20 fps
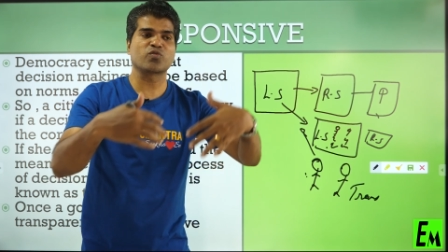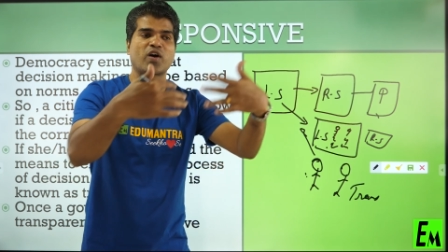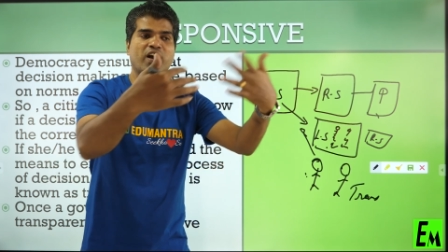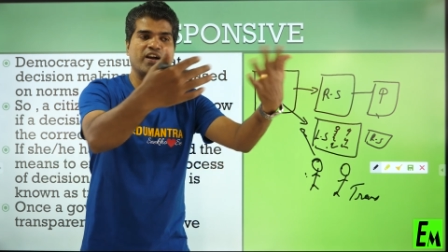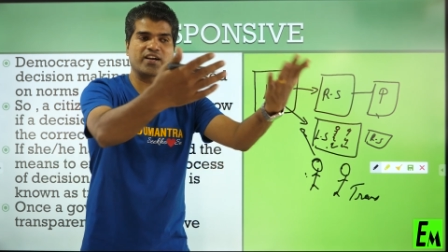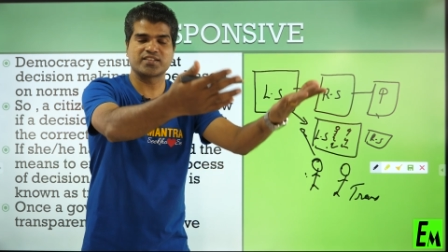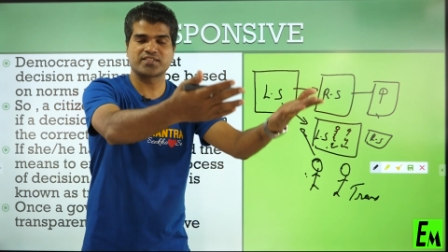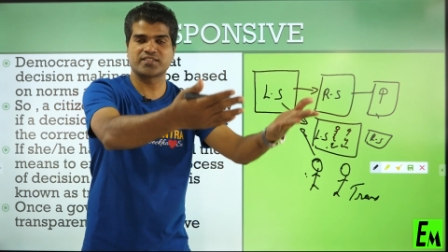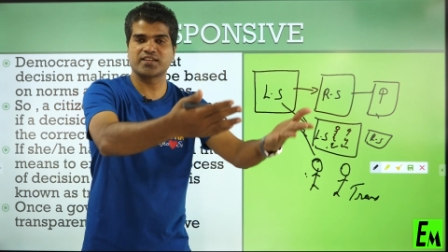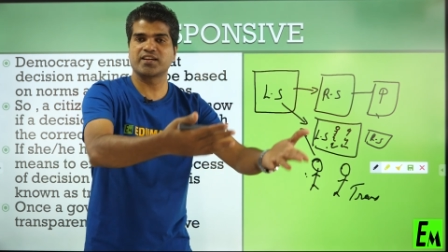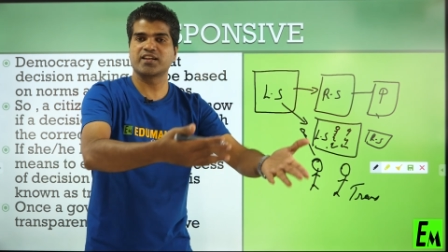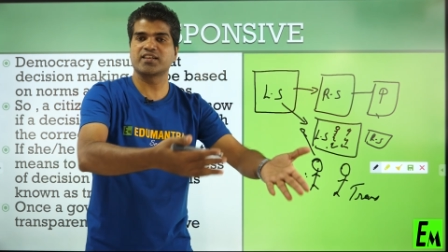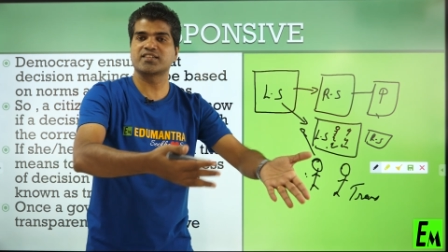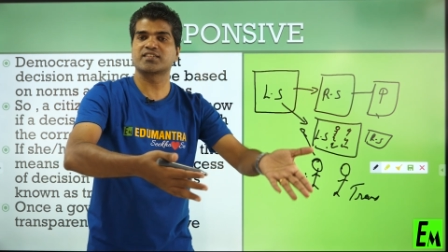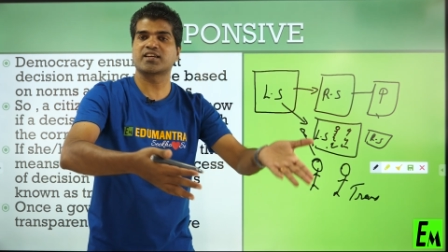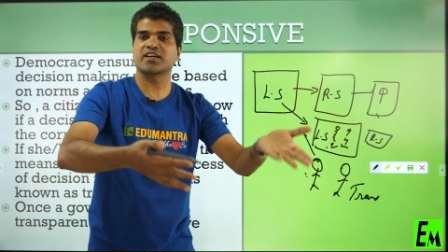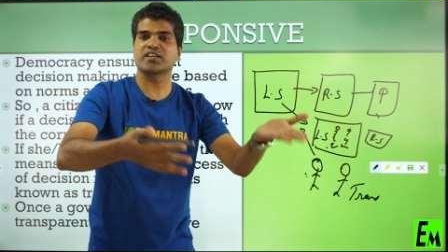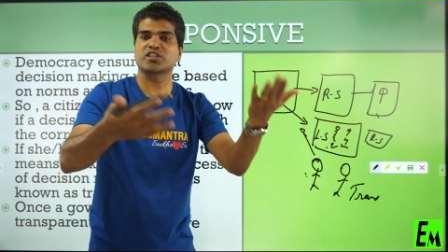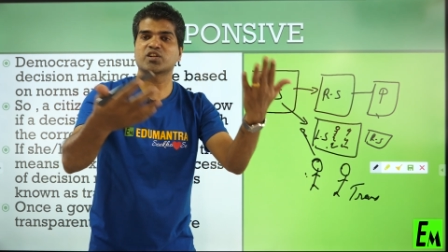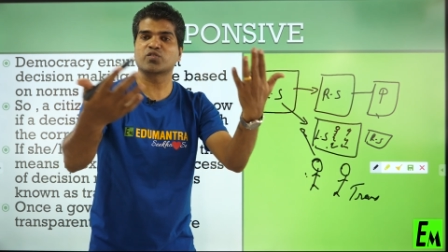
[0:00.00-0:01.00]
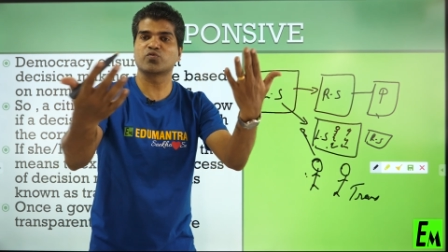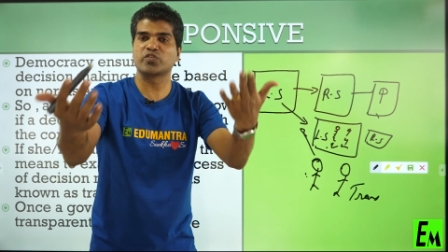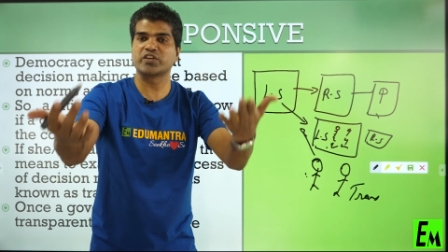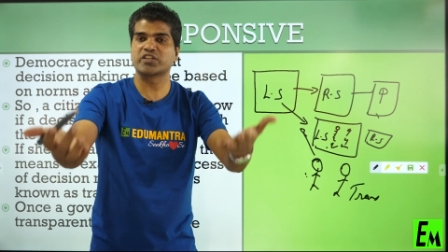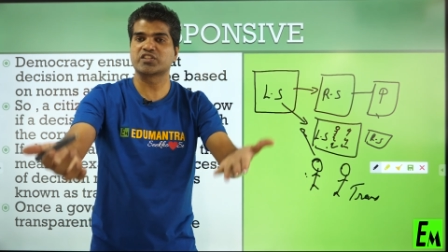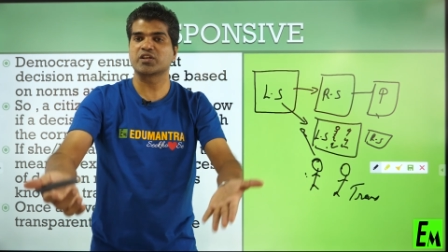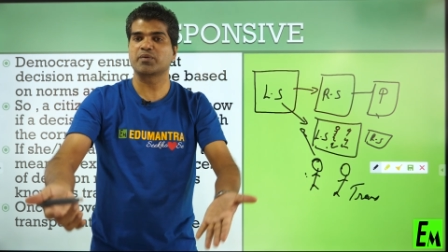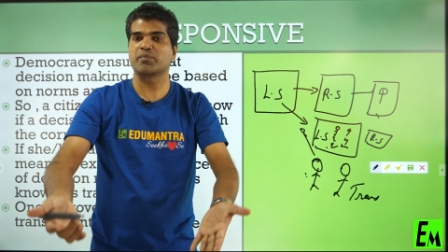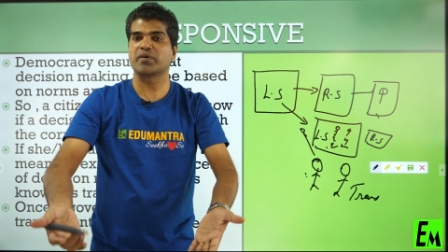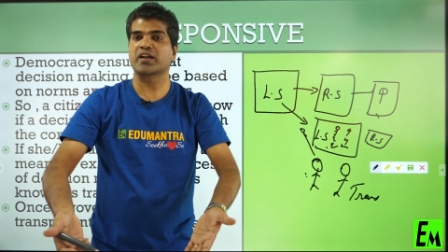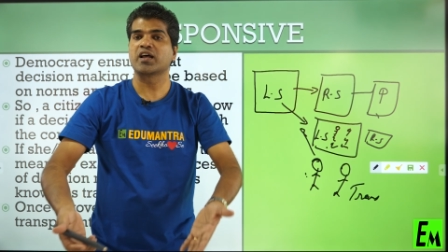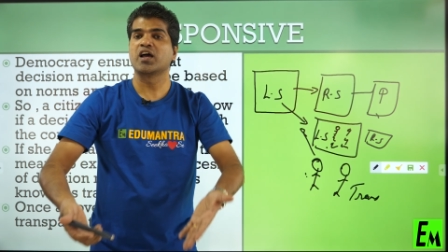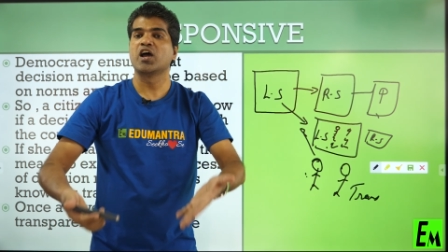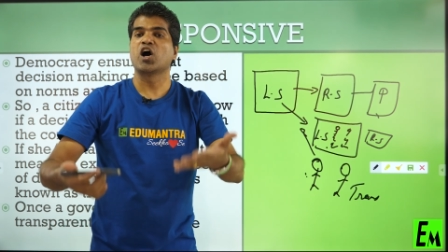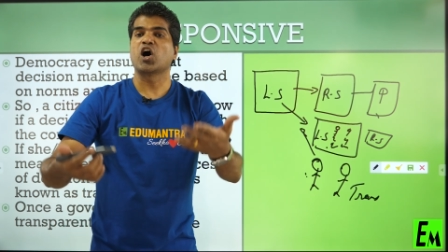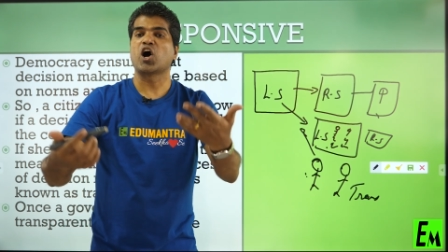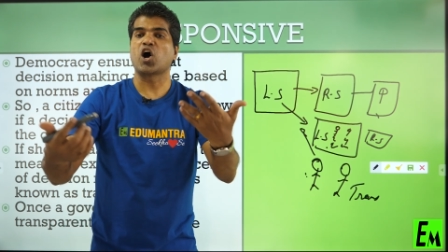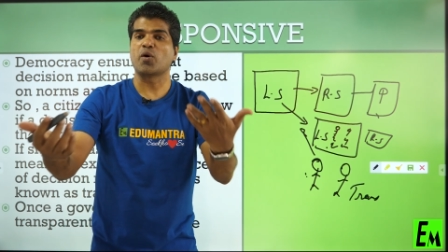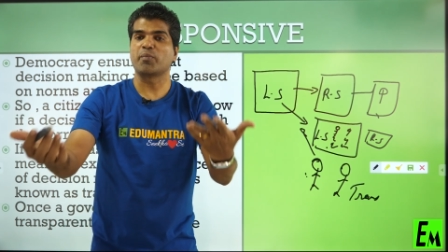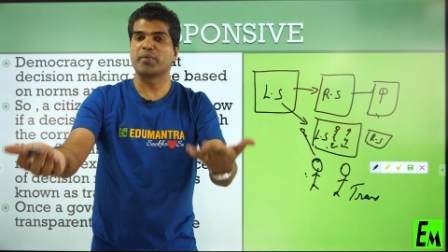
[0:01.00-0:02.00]
what is the discussion, whichever,
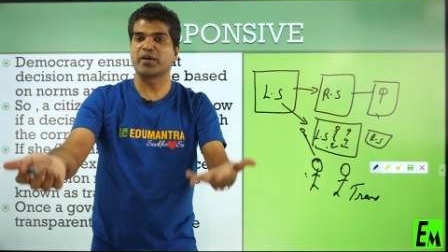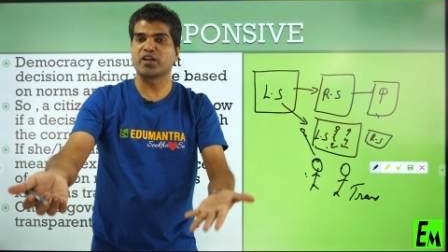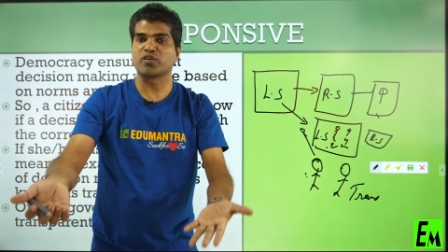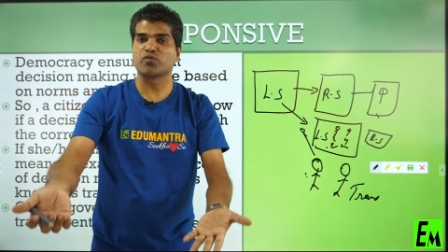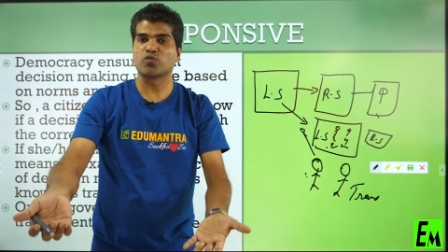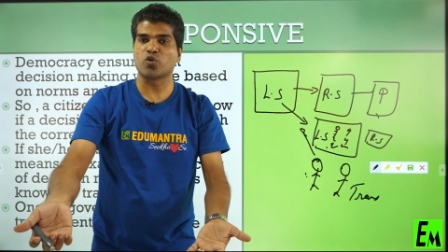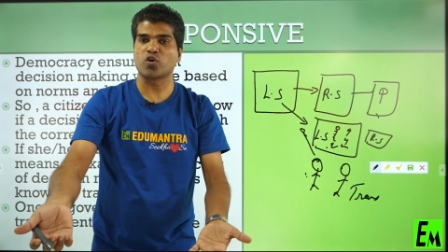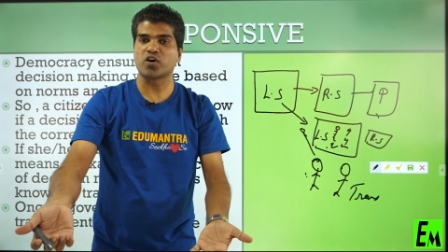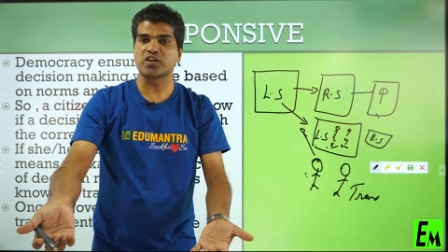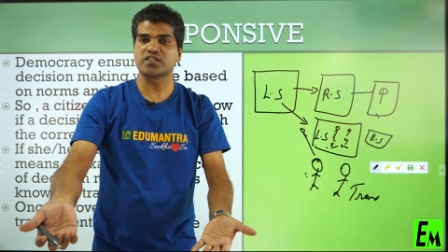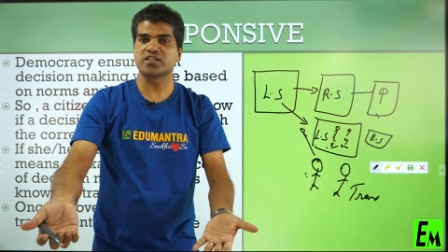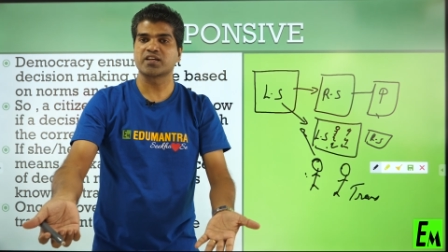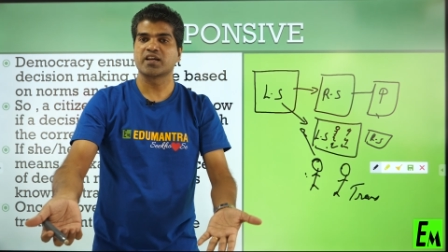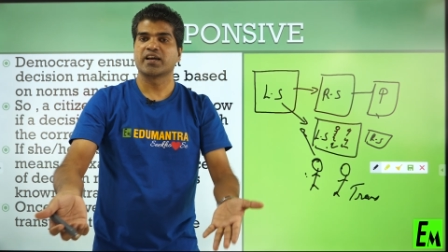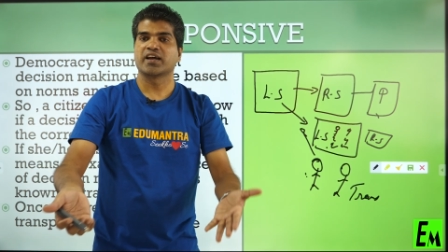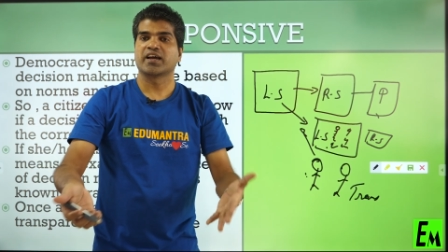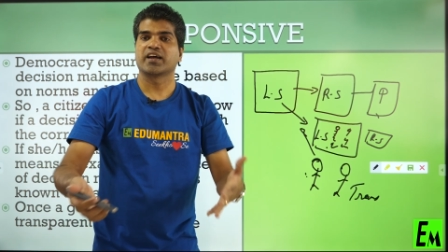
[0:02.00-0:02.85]
how many votes